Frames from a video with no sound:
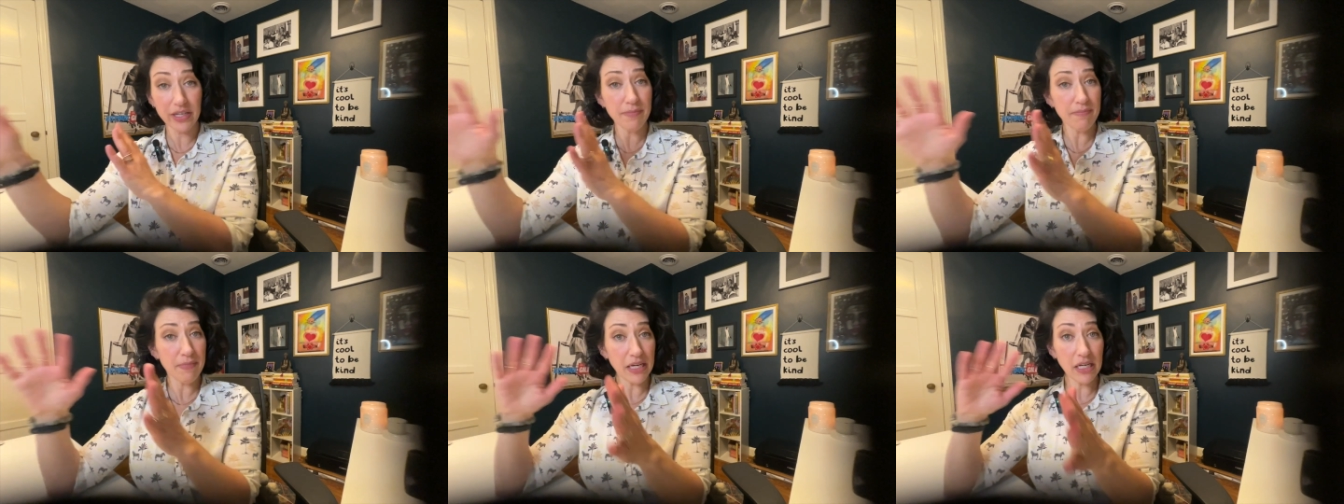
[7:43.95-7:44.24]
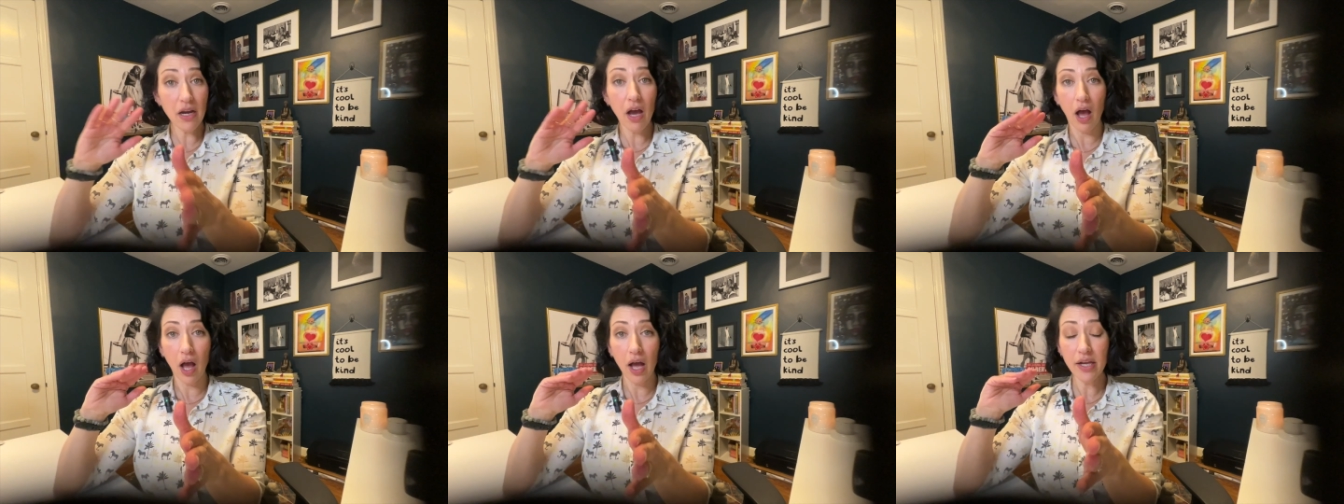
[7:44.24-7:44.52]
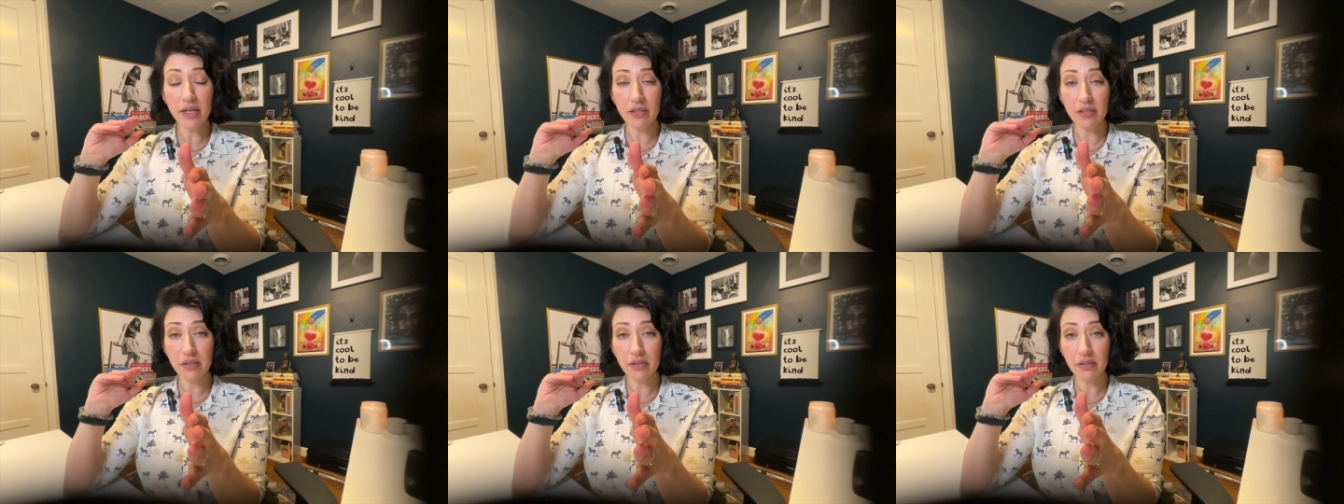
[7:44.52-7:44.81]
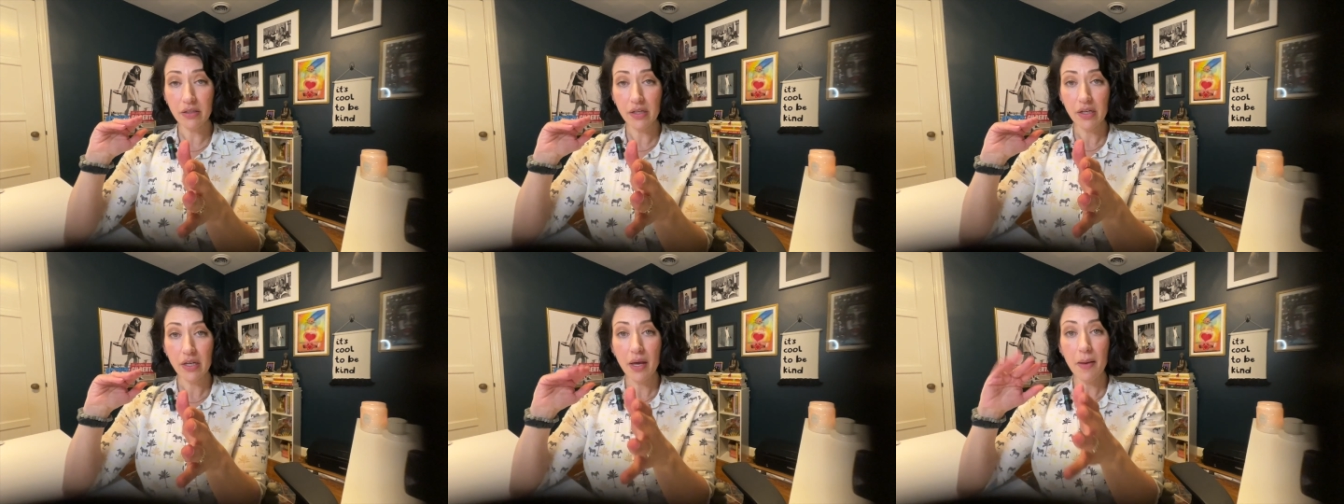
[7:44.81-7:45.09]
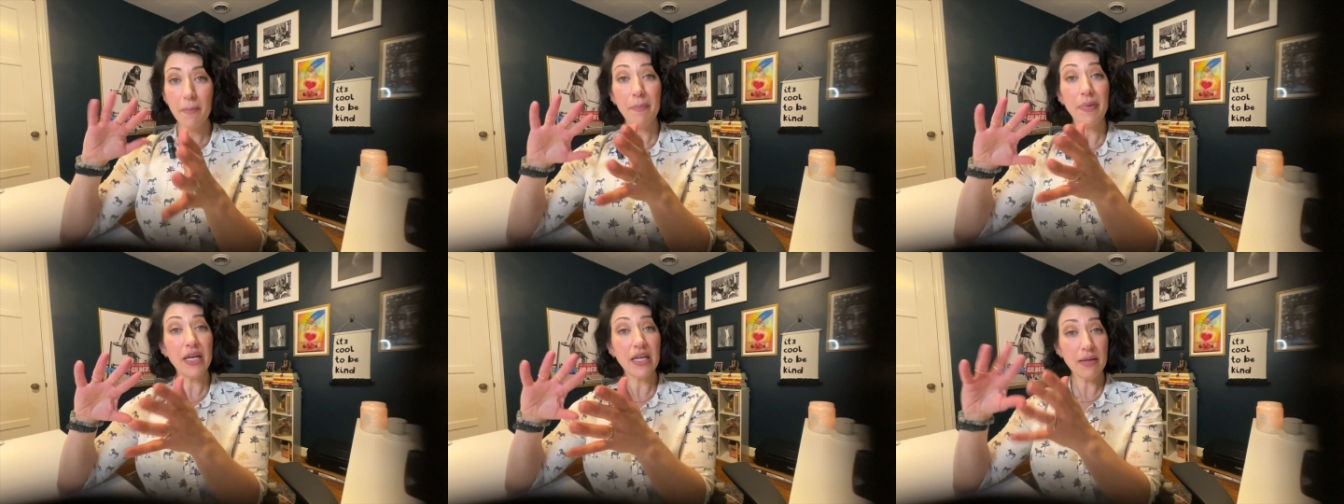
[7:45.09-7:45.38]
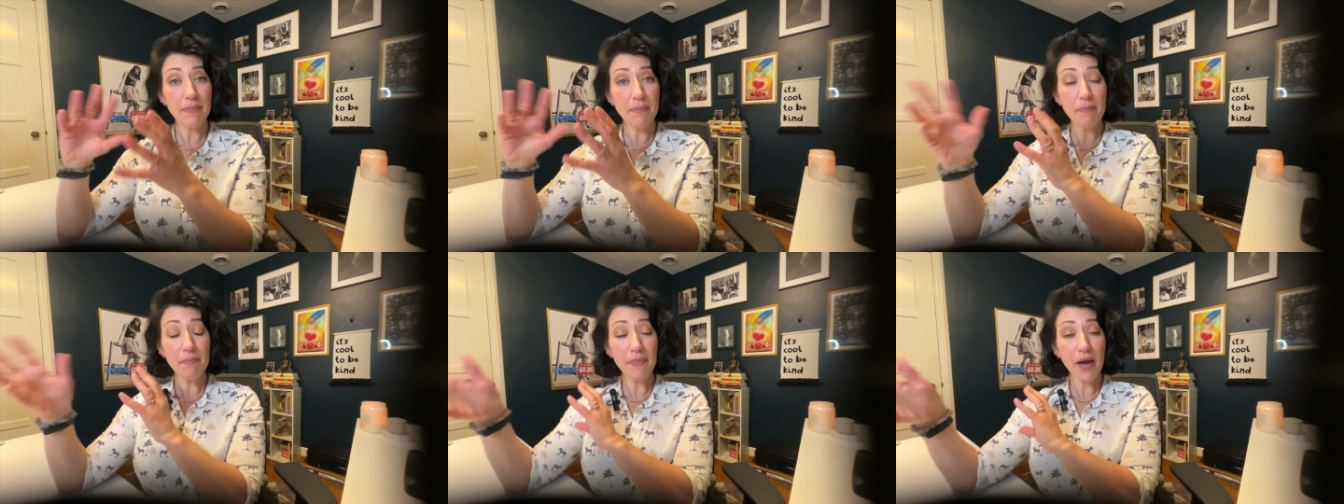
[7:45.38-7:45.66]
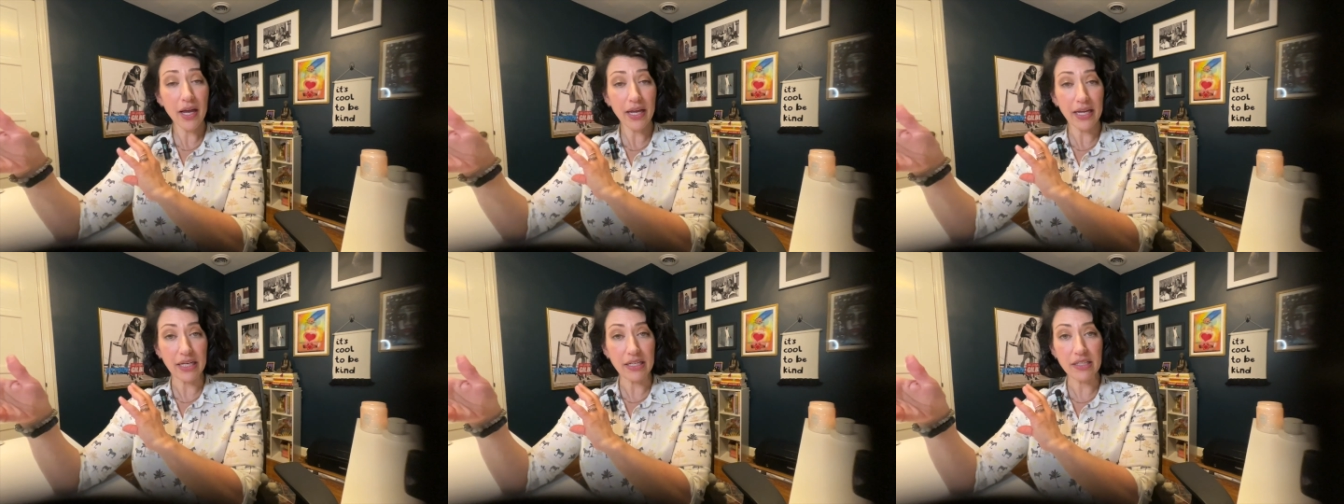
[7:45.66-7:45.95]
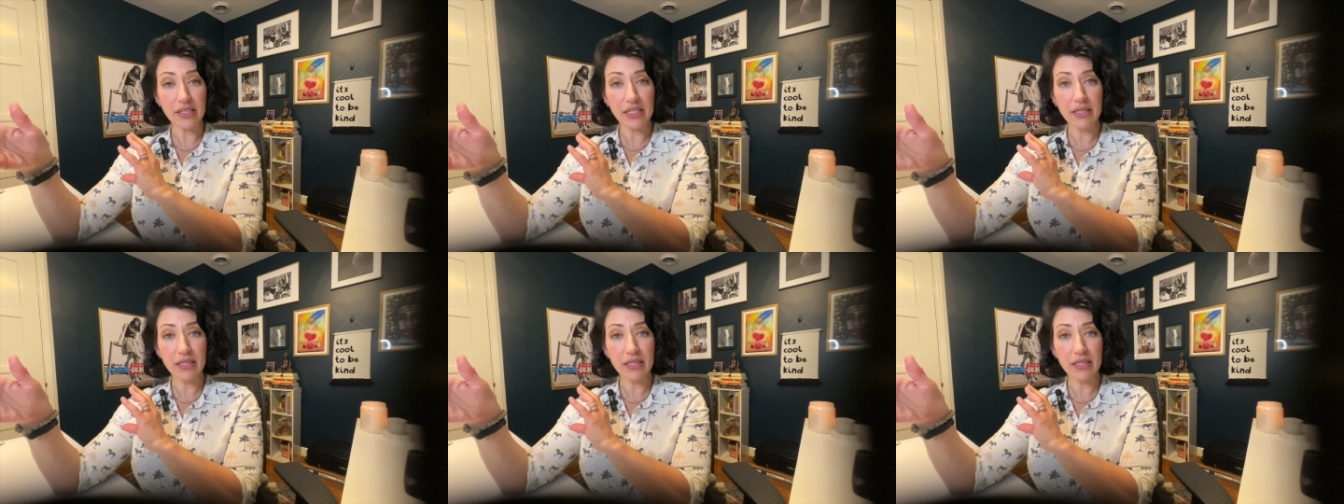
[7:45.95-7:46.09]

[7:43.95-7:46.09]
It may not, but it might.